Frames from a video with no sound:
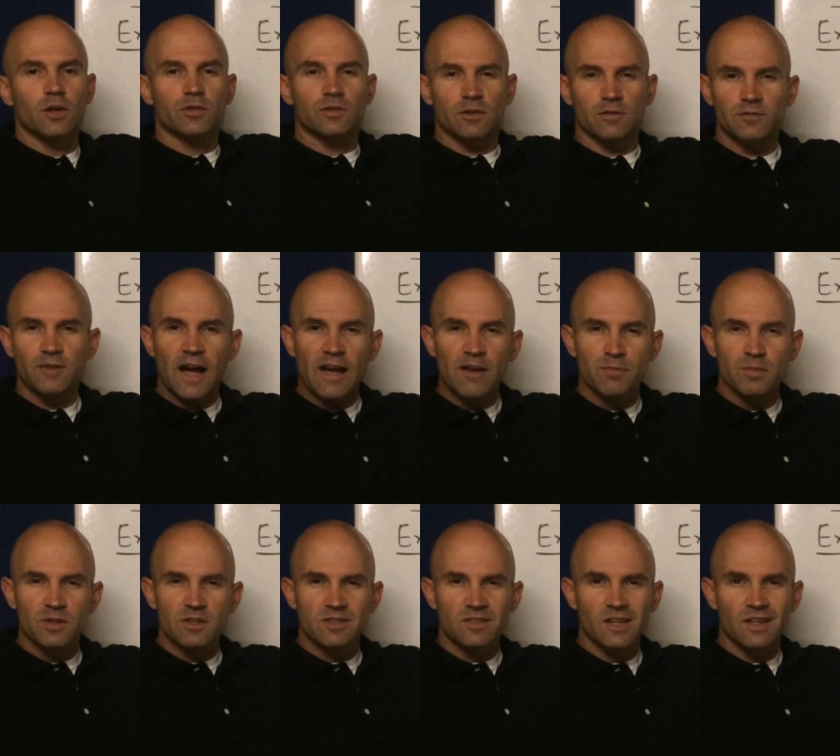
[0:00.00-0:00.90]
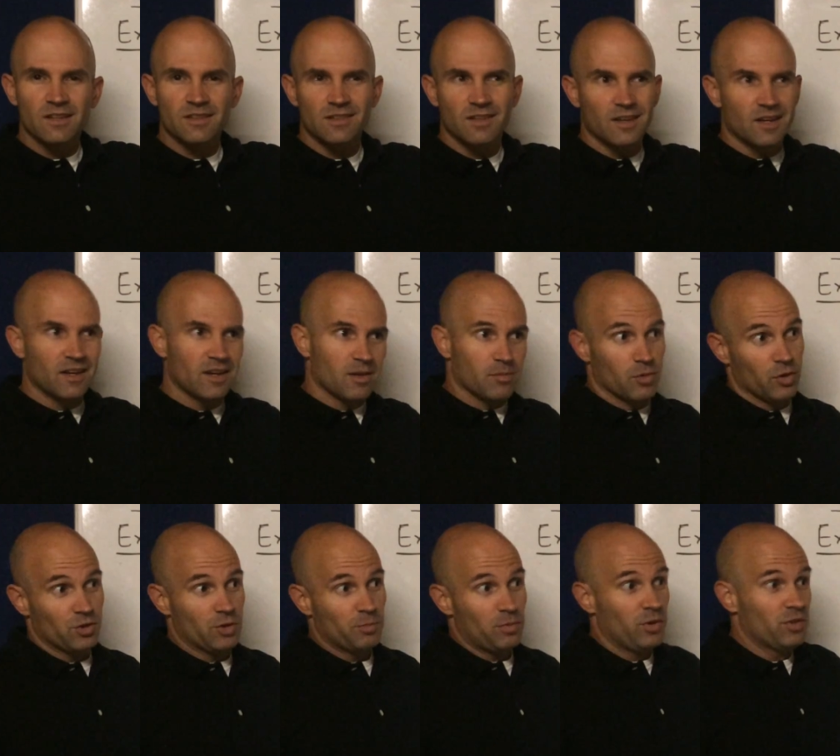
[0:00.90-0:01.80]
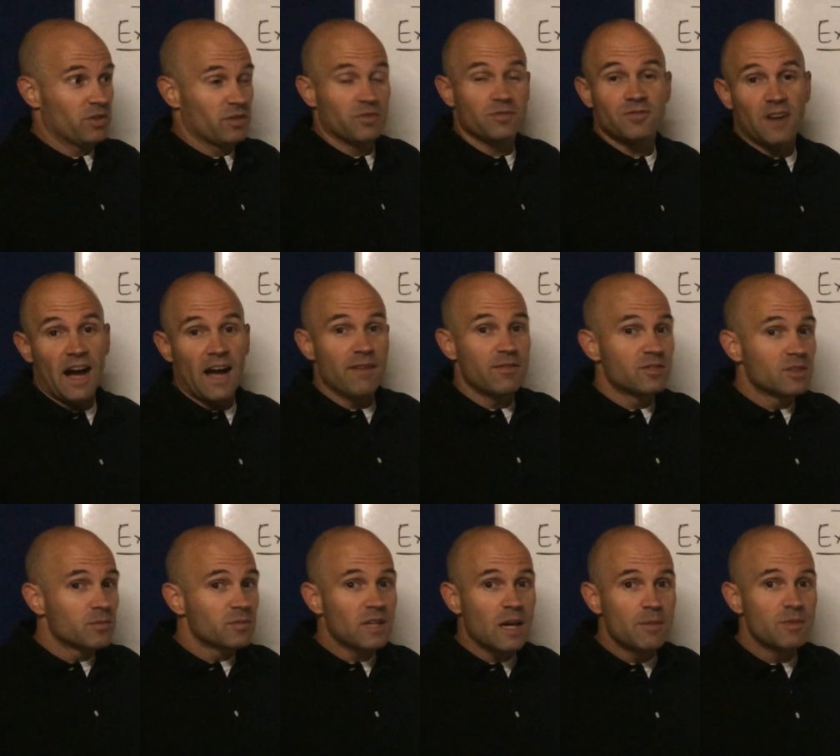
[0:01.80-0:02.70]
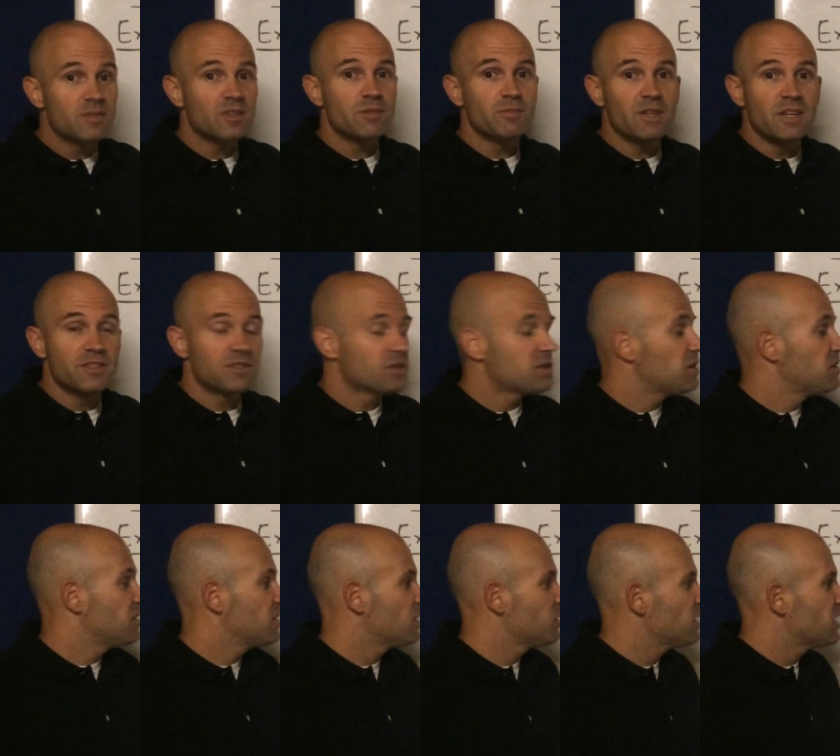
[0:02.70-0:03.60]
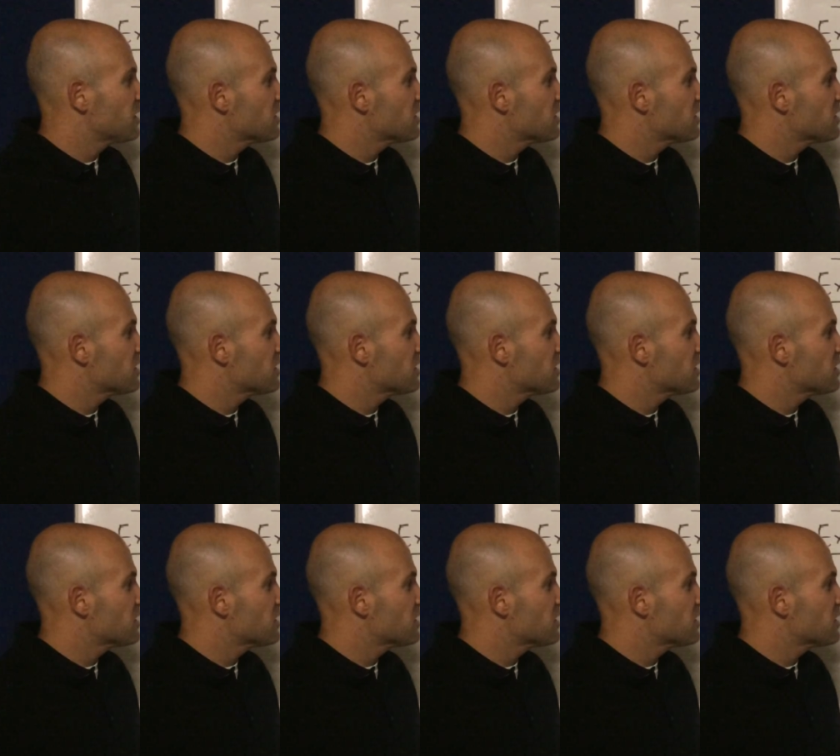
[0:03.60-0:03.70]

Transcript: close to 5%. Multiples of 5 sometimes seem easier to deal